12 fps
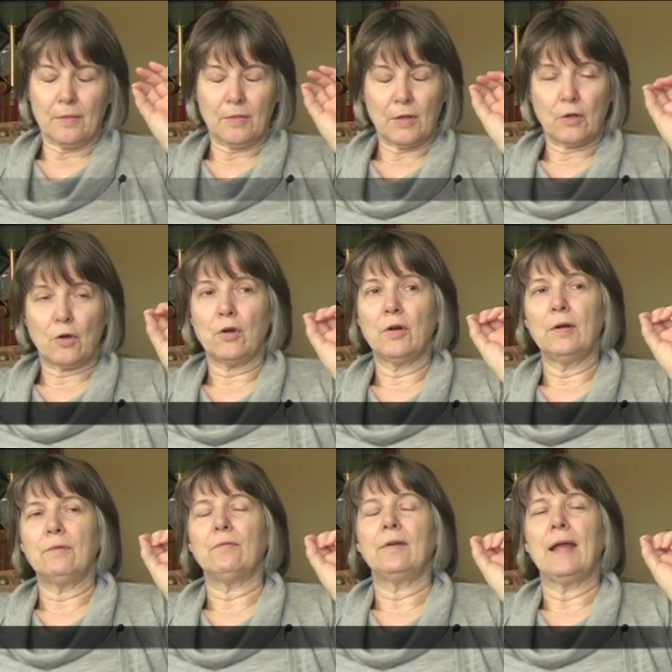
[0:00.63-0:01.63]
the
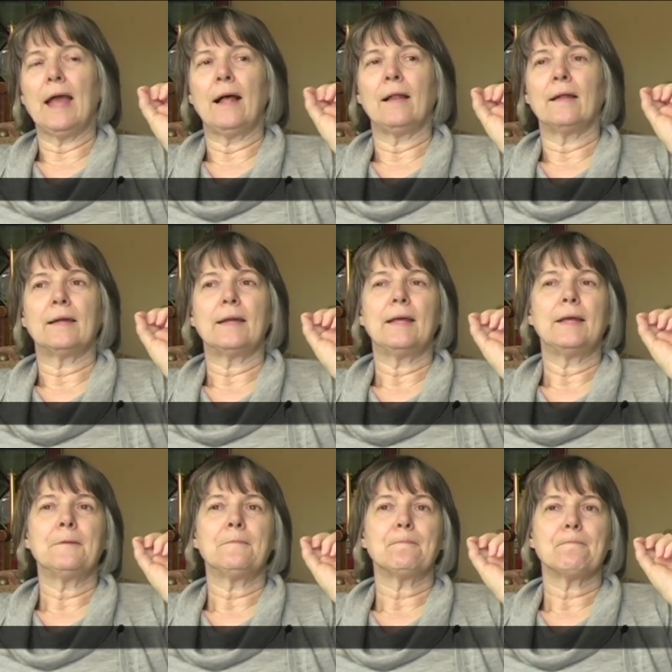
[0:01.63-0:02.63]
current
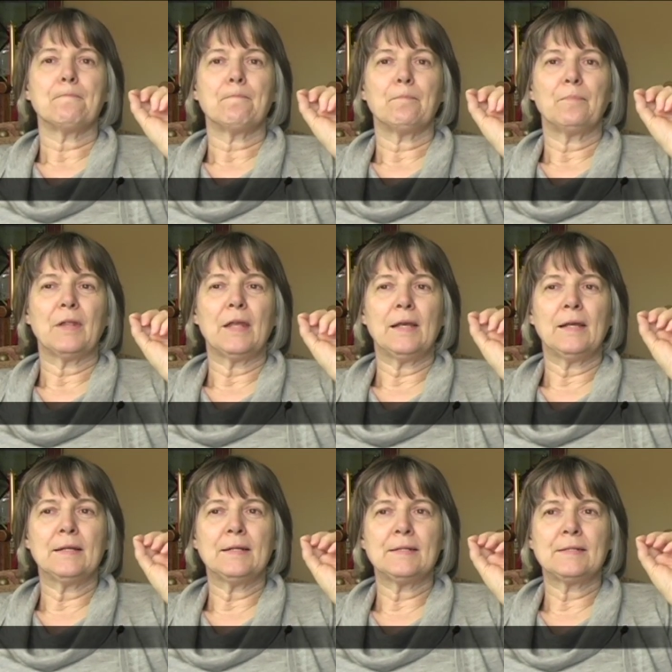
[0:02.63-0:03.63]
reality
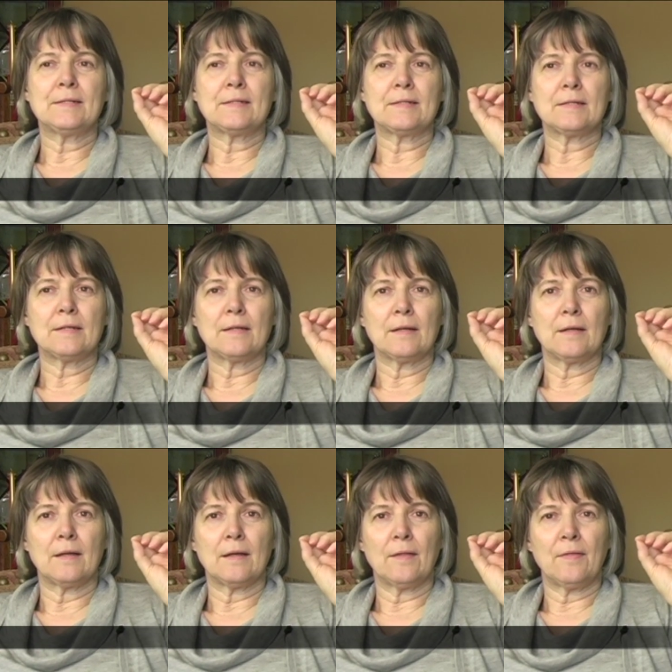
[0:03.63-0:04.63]
is
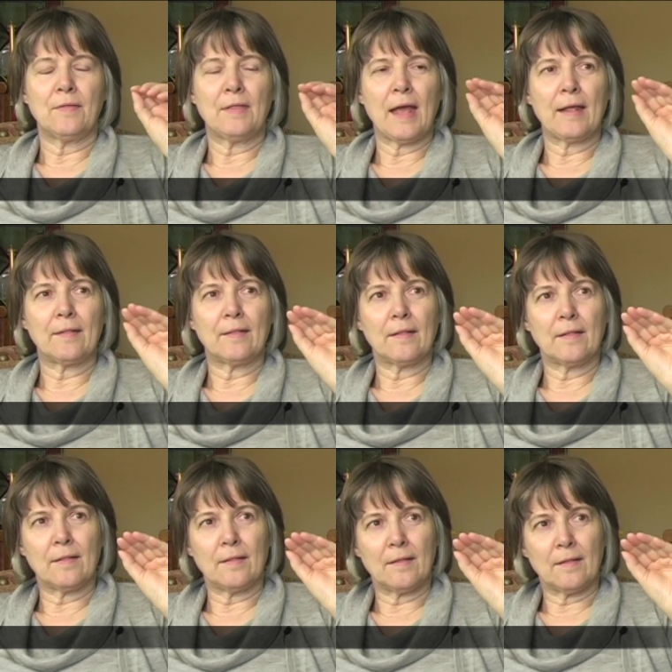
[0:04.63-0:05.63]
that
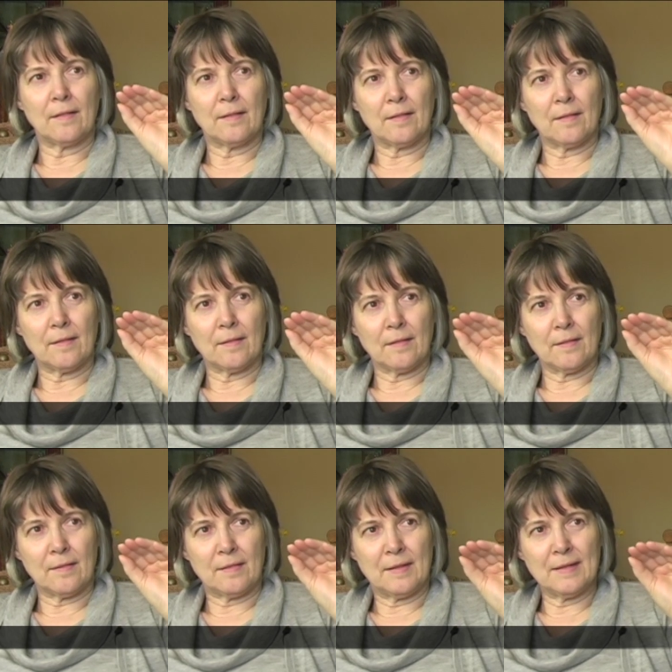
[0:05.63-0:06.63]

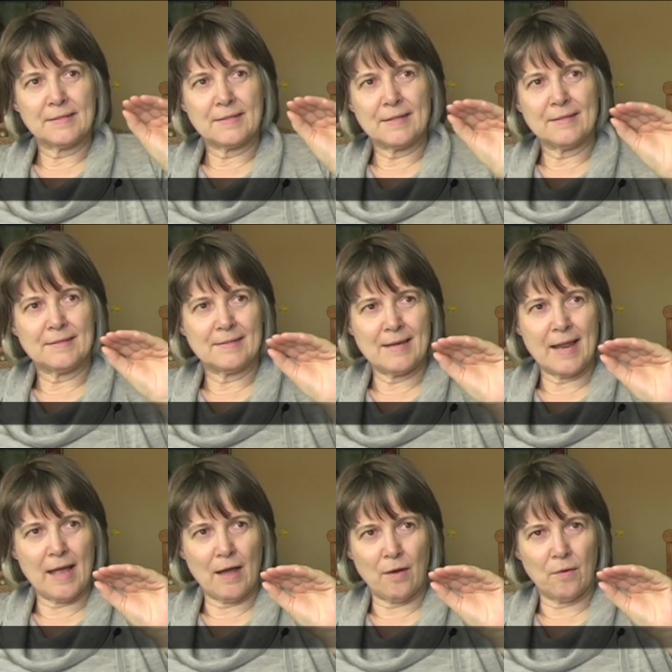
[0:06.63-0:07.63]
this is
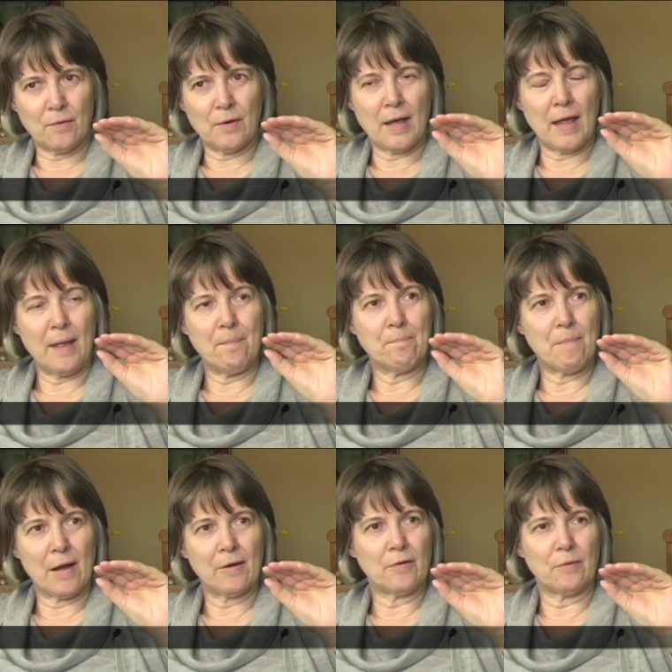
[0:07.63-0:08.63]
now a
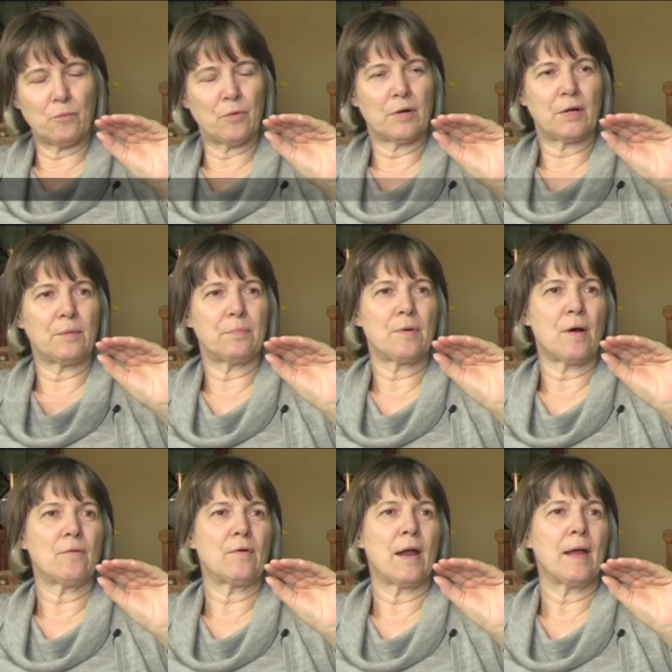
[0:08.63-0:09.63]
migrant worker
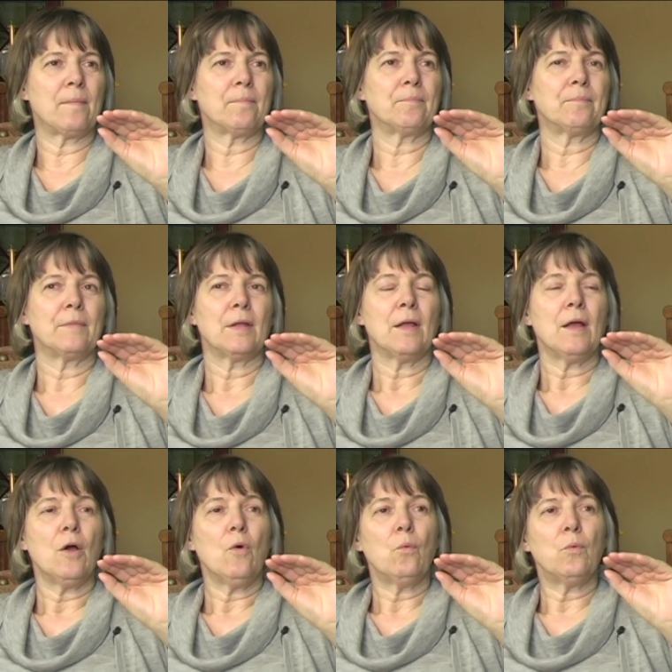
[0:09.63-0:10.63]
program,
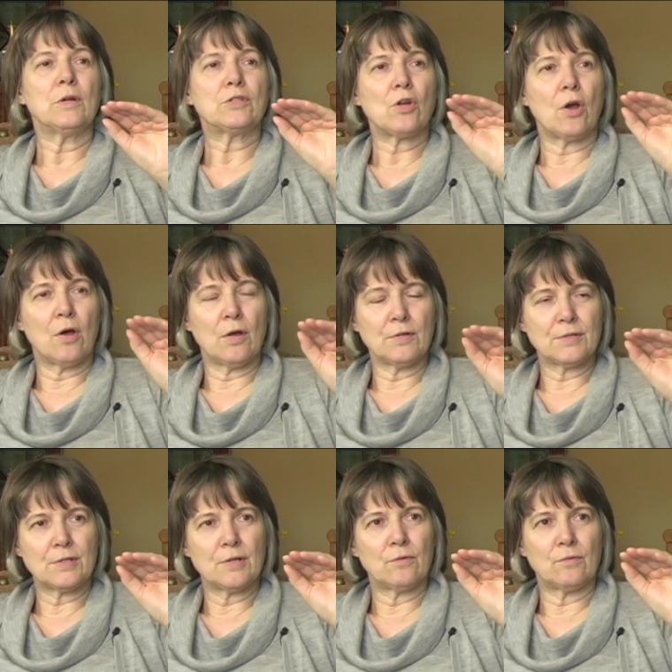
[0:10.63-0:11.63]
which
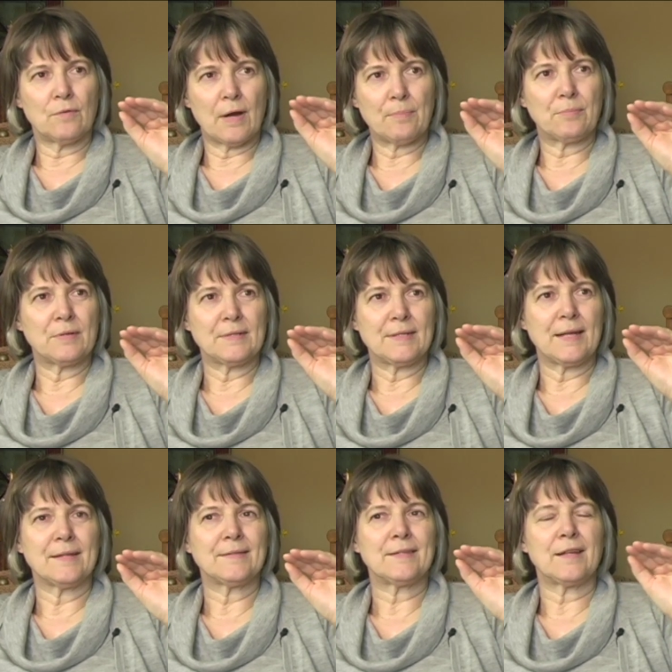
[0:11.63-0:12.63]
also
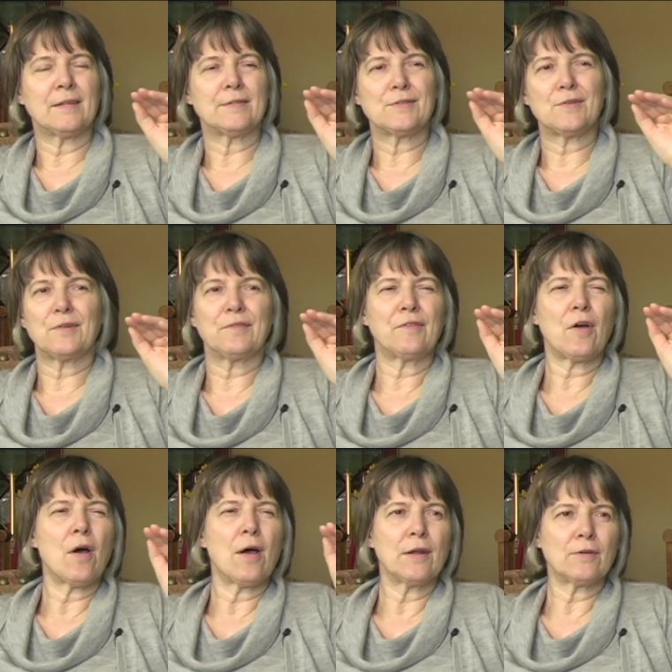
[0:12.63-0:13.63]
represents a sort of
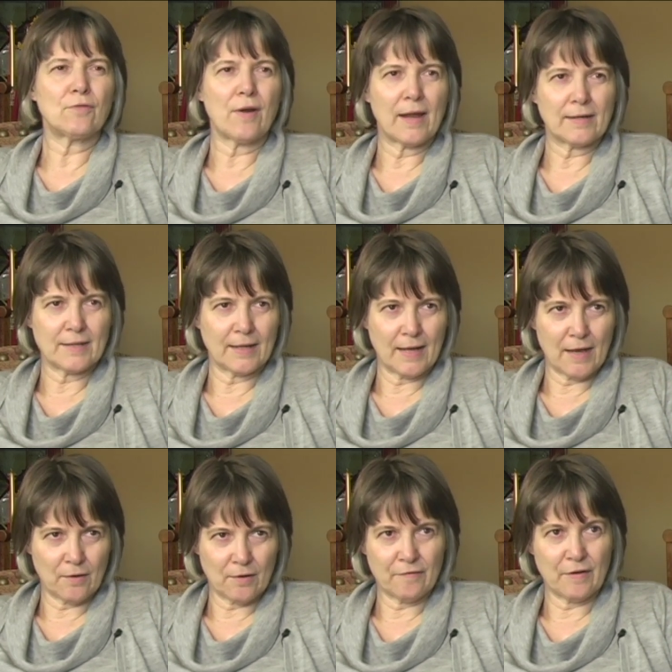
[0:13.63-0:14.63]
contracting
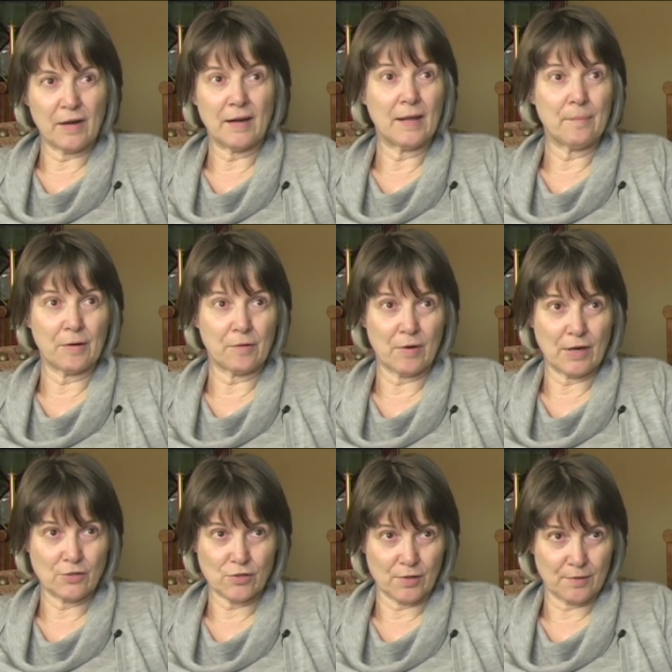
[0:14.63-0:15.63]
out of our
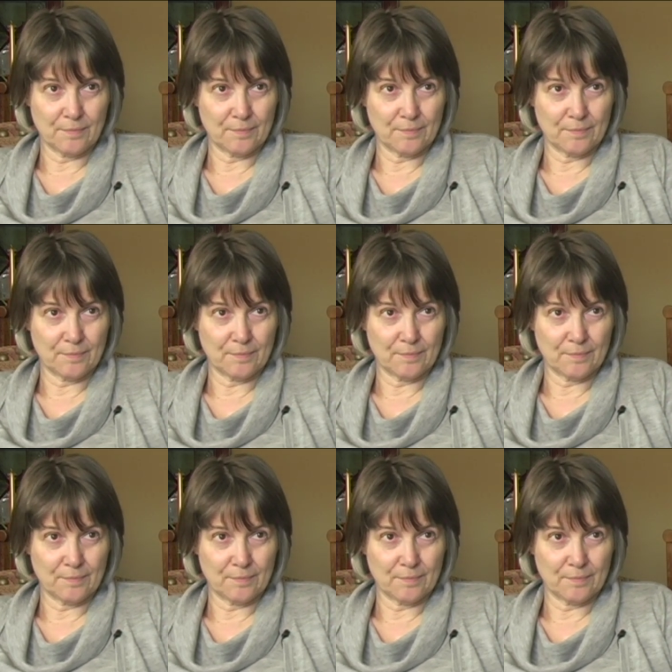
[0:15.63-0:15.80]
immigration.